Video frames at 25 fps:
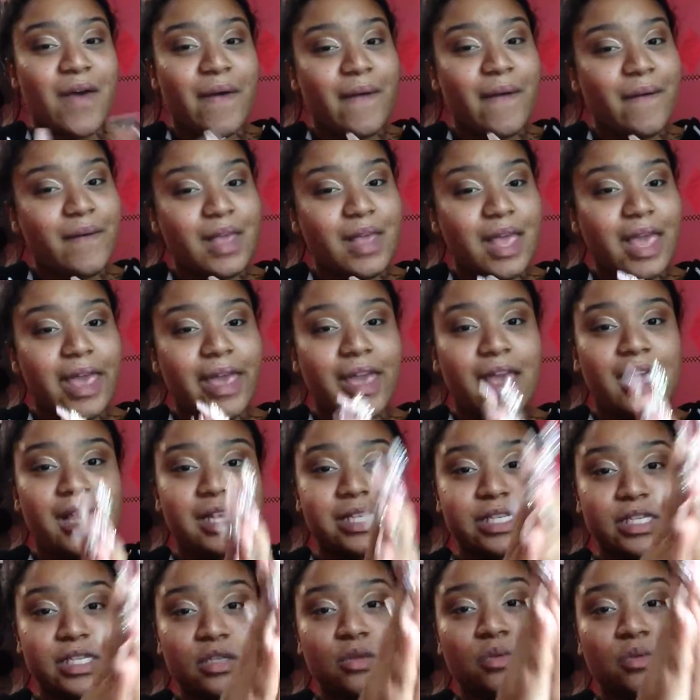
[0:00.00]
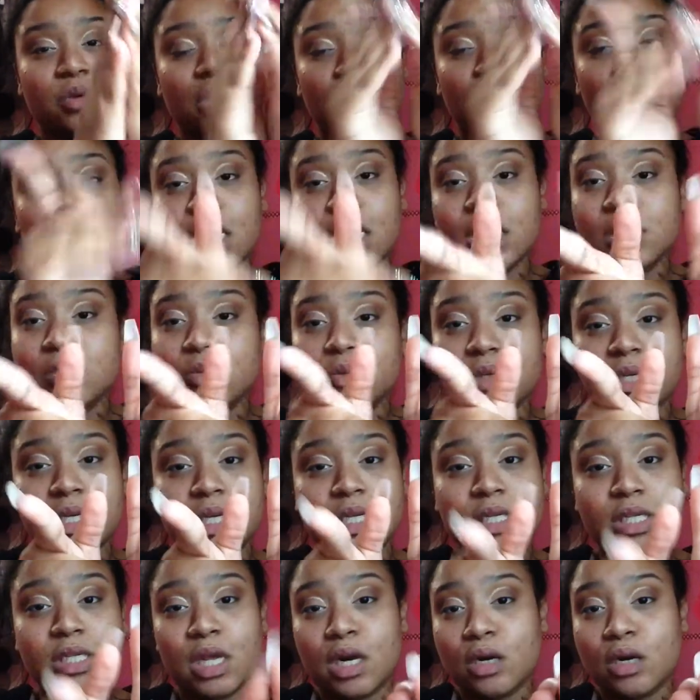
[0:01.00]
Okay, see you in the next one
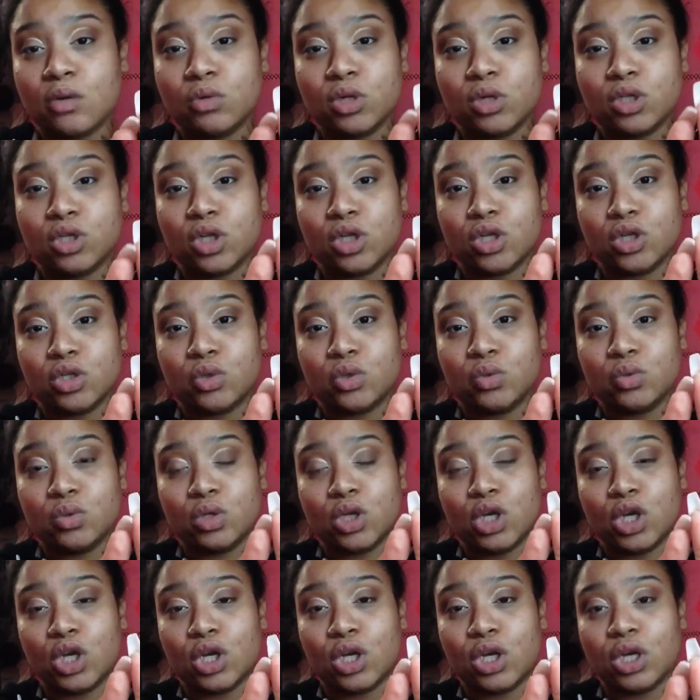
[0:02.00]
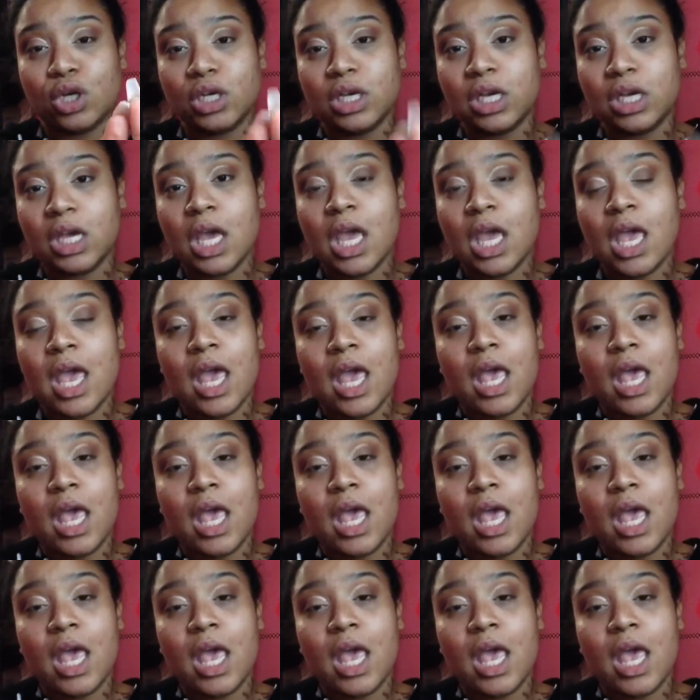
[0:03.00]
because I don't want to talk too long.